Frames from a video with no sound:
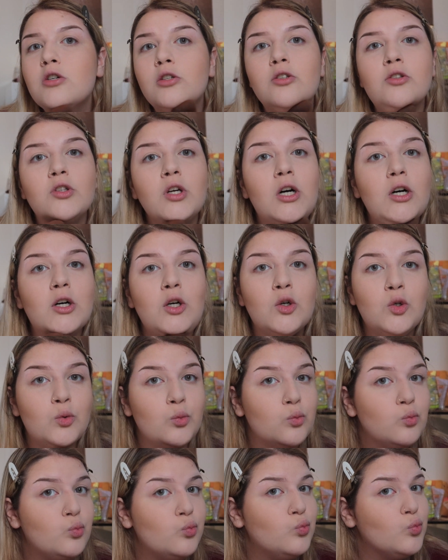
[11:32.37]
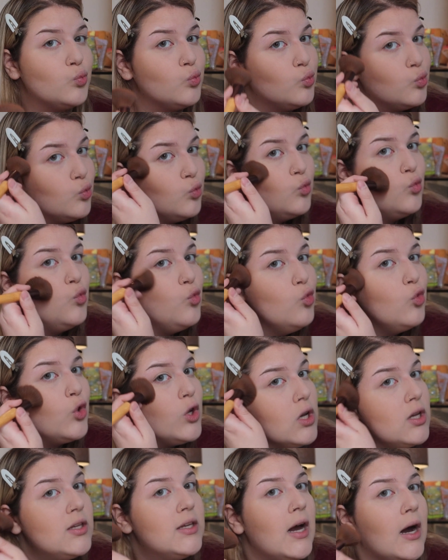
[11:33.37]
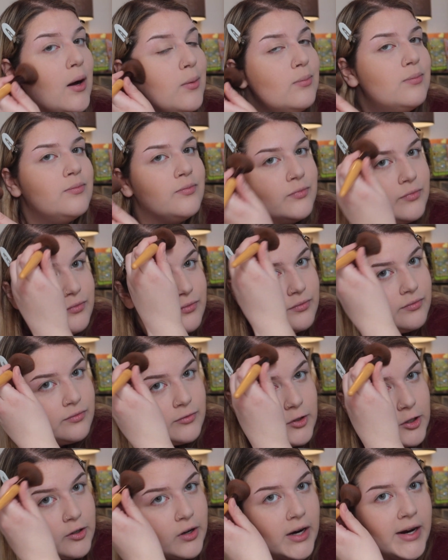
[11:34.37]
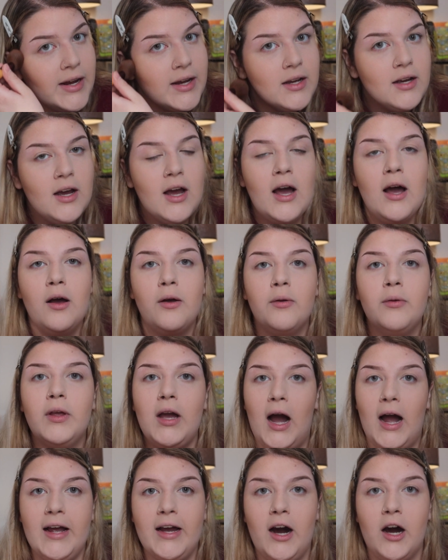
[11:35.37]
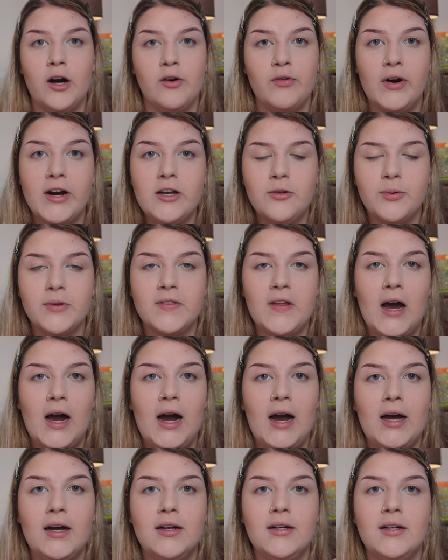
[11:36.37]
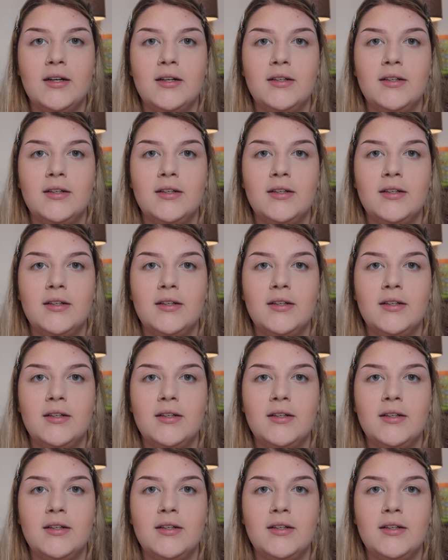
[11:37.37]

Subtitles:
So yeah, great. I got a raise with that.